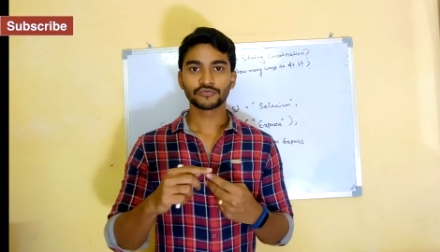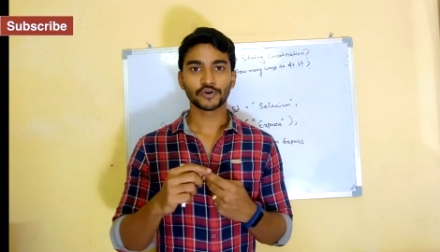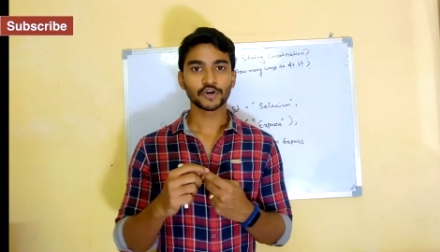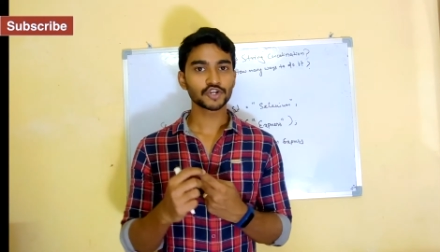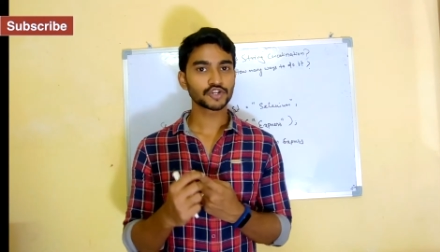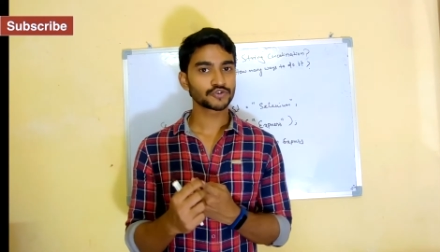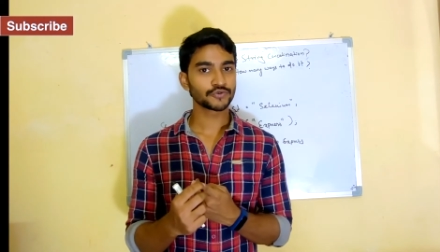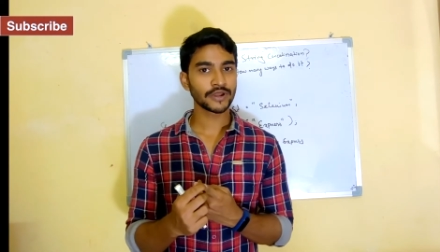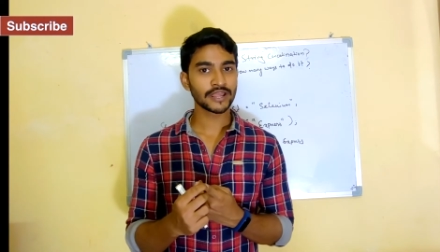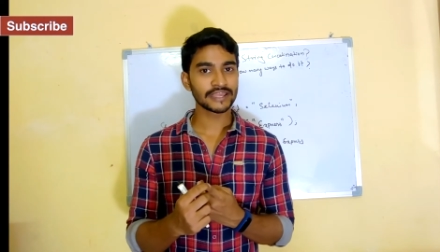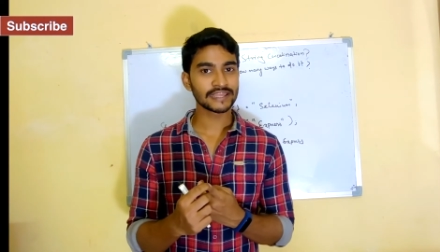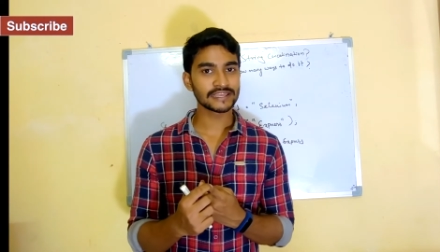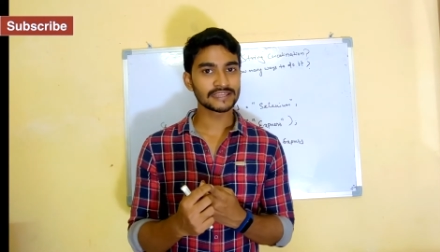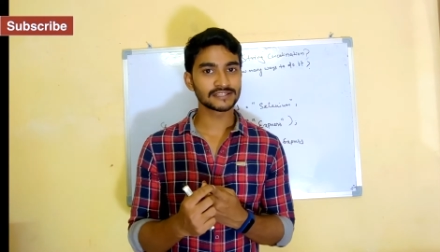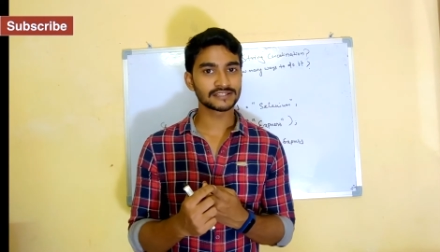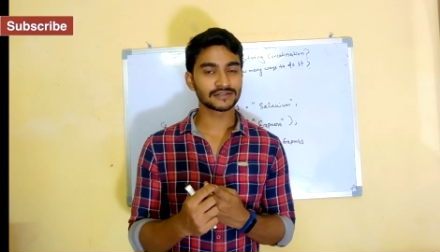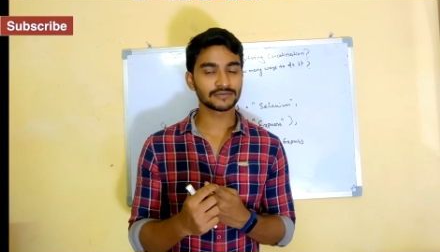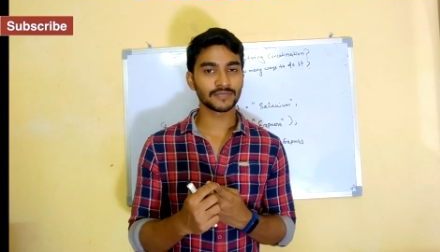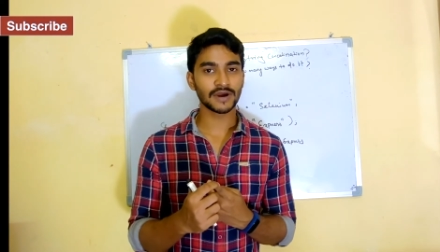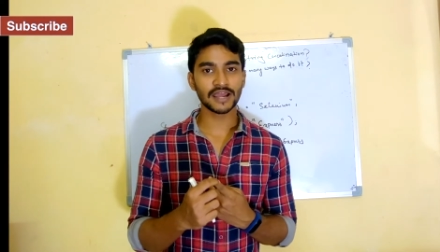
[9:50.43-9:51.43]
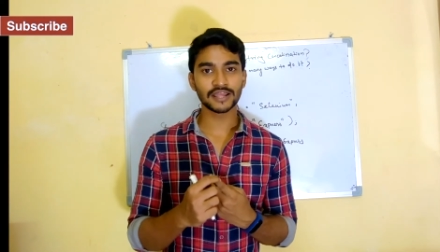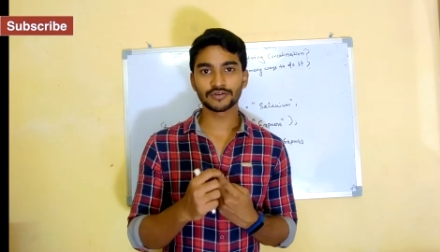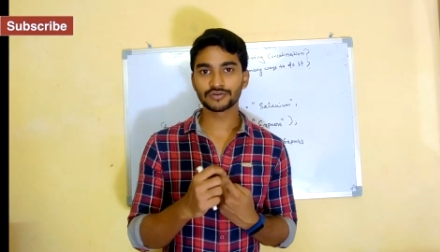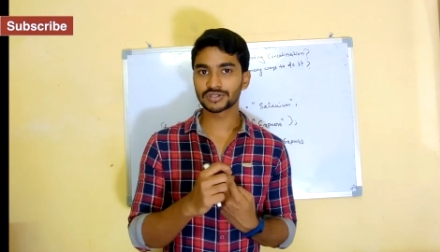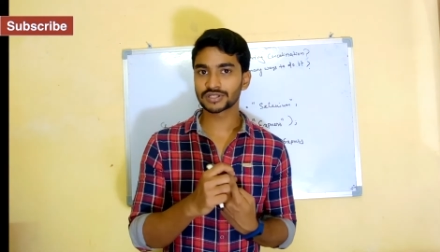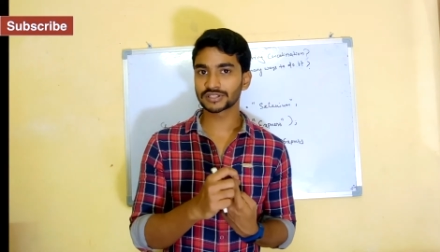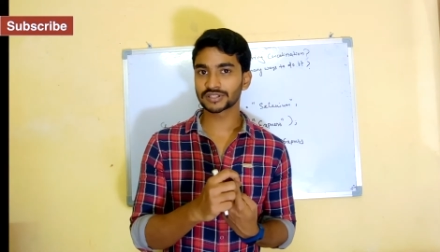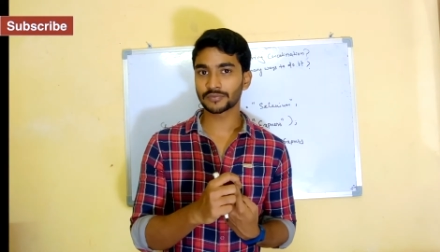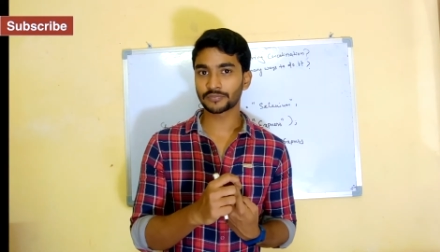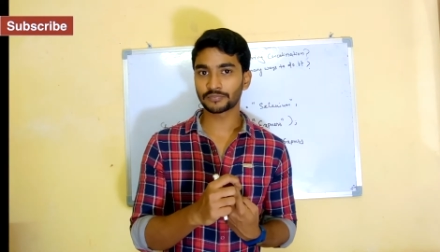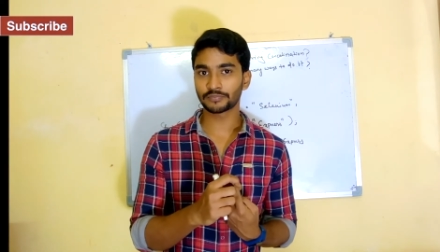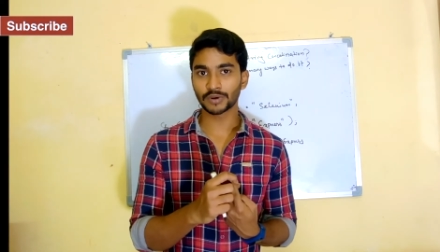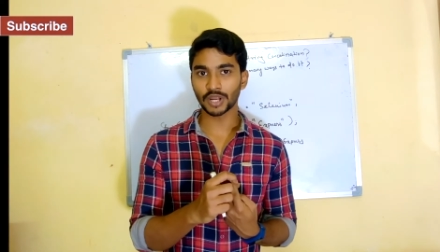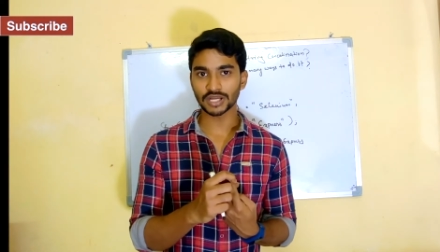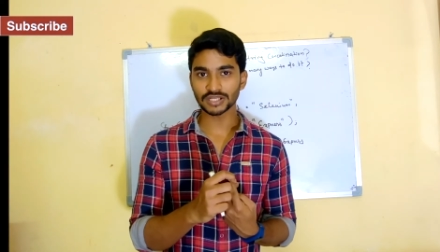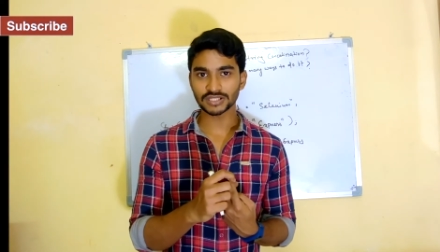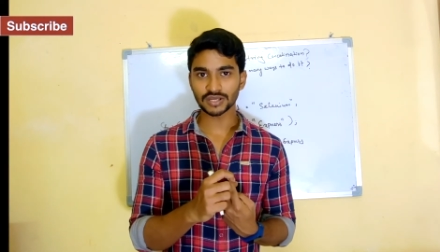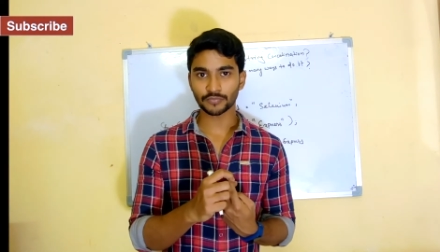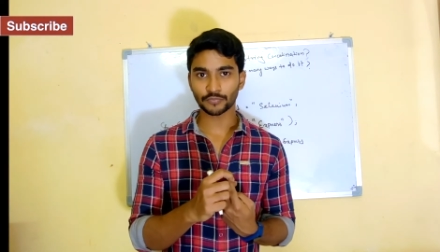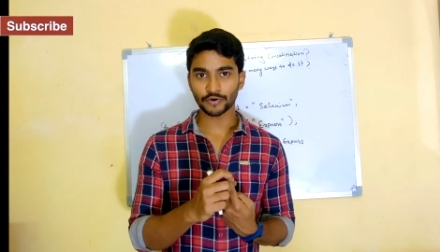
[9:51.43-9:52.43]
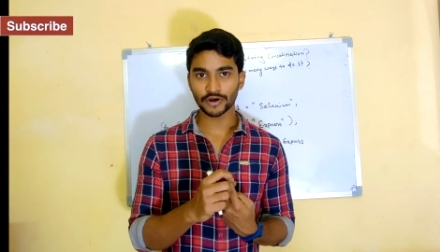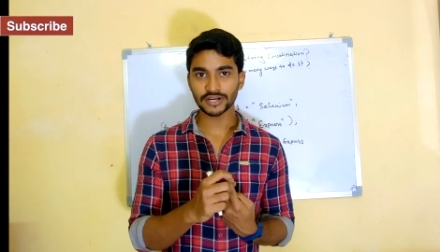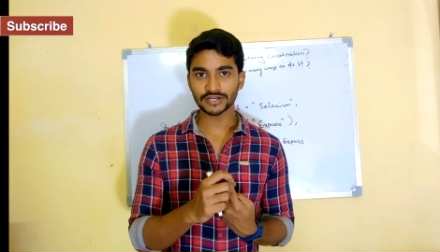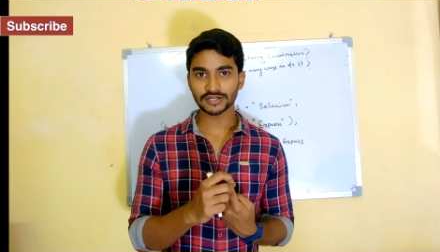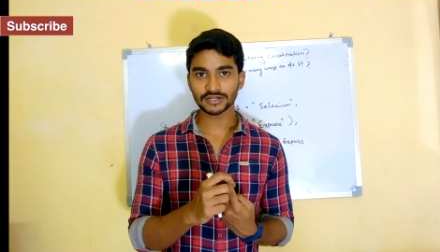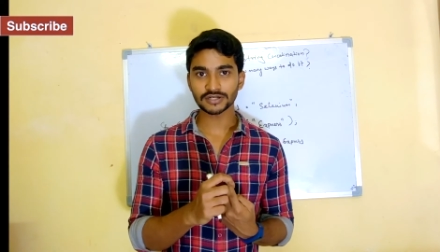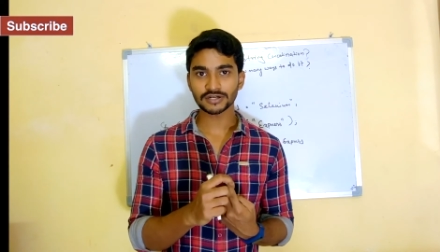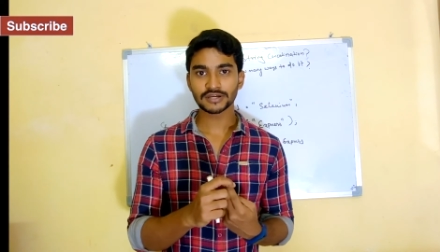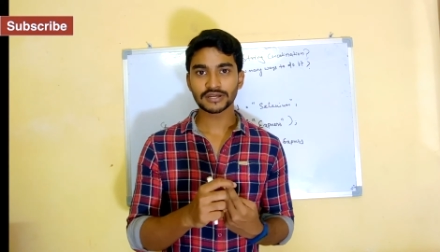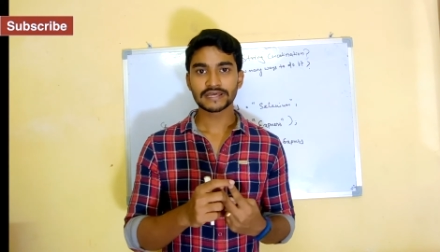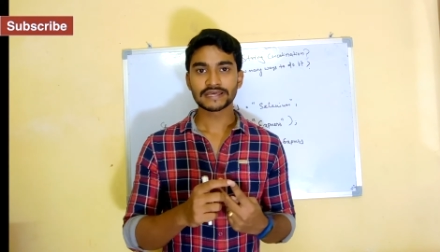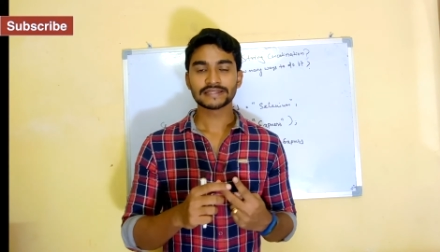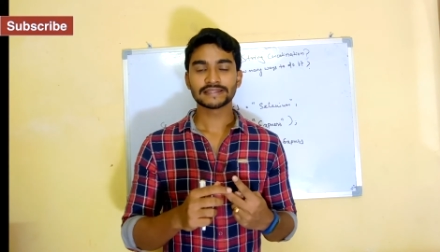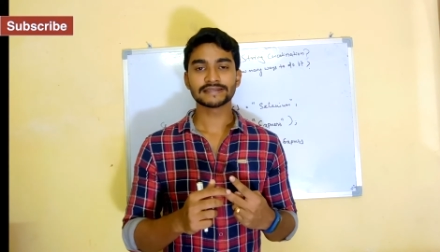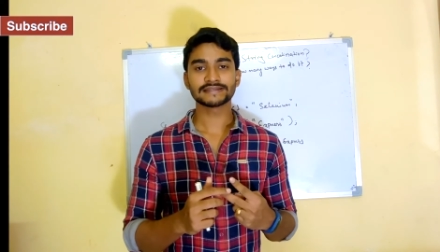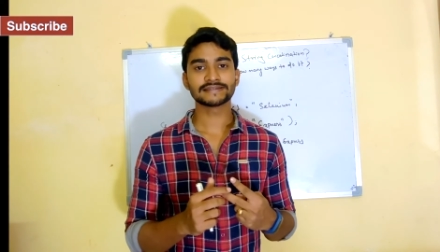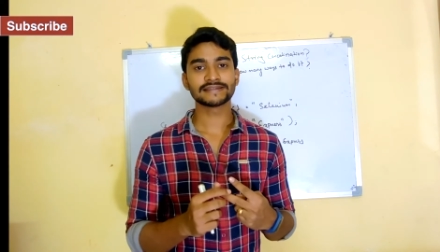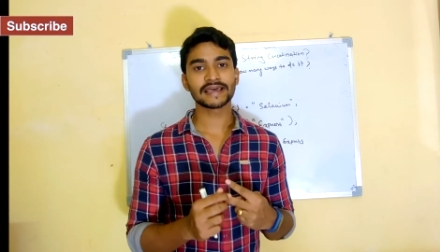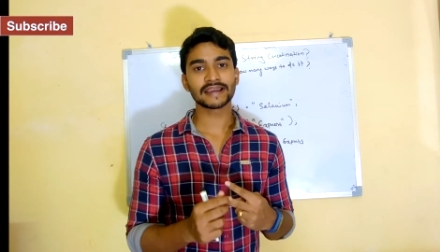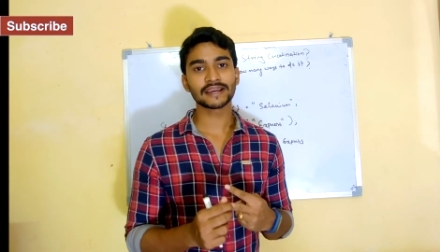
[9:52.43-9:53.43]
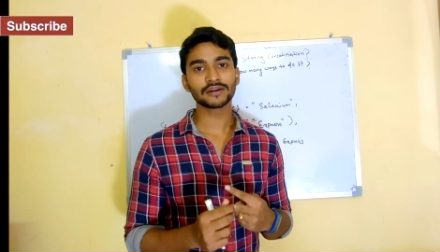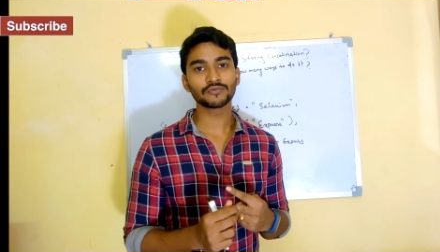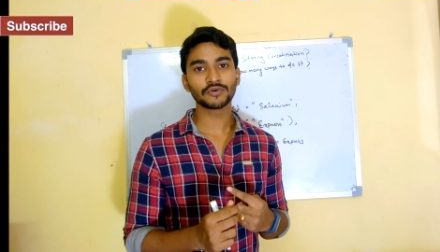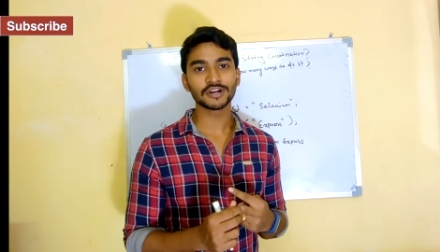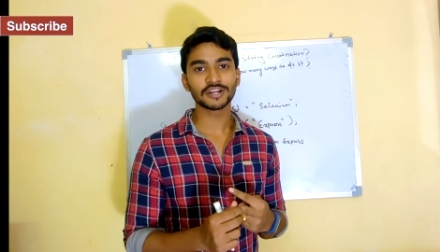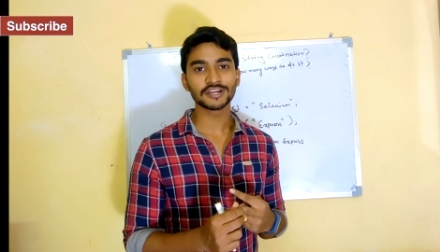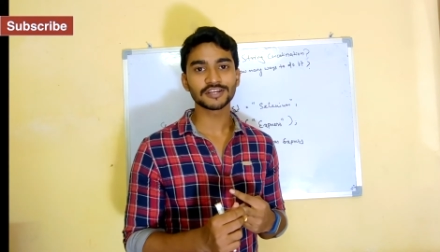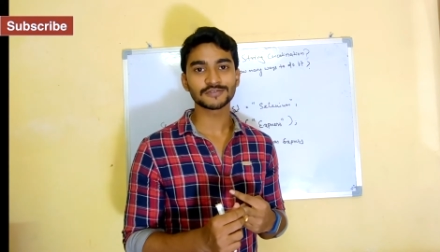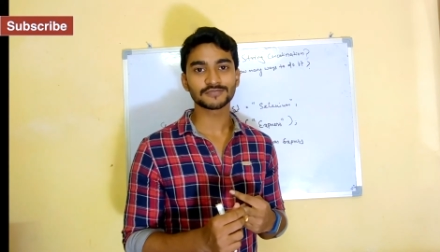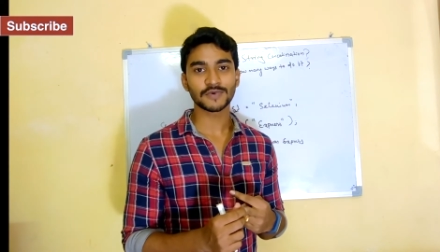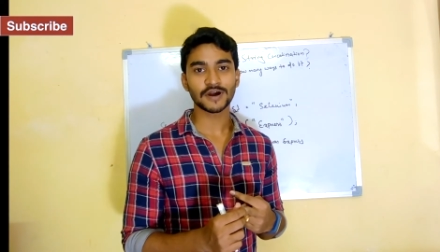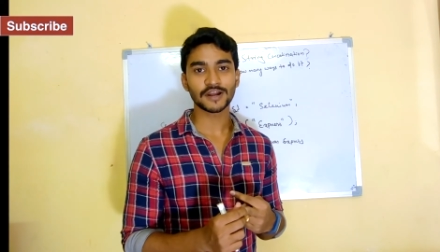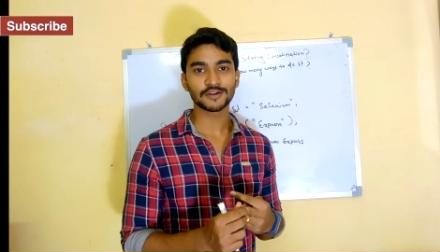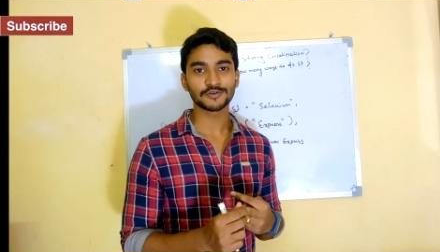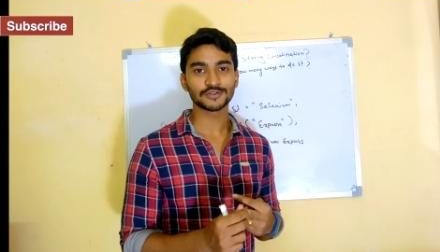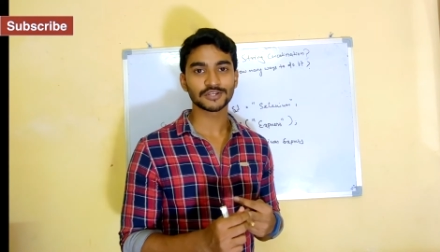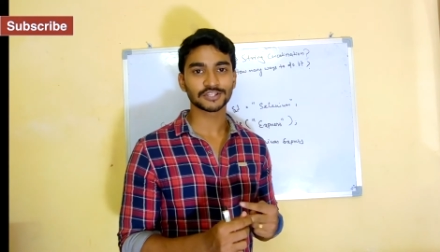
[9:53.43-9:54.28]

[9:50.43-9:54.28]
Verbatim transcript: First way is by using the plus operator. The second one is by